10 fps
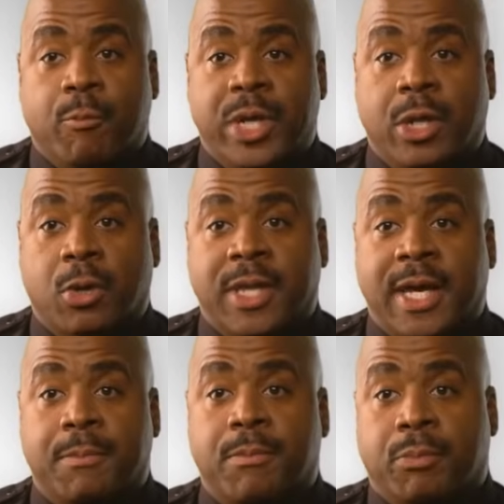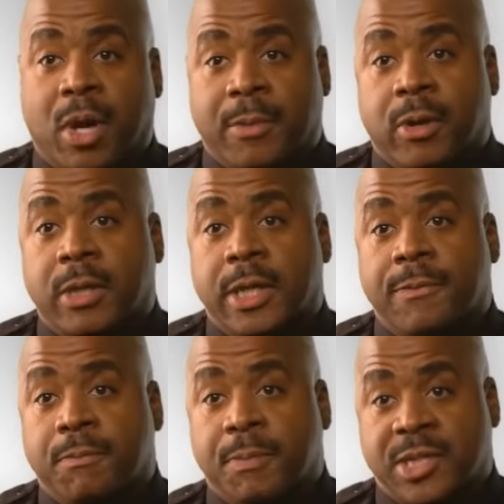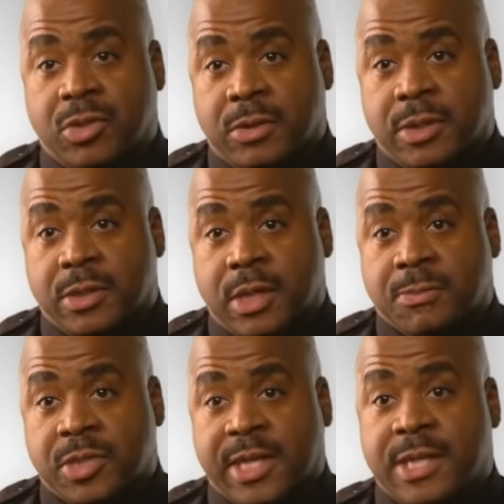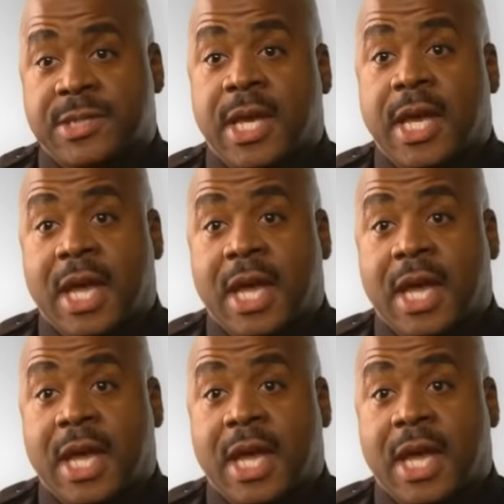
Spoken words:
we know that primarily based on the studies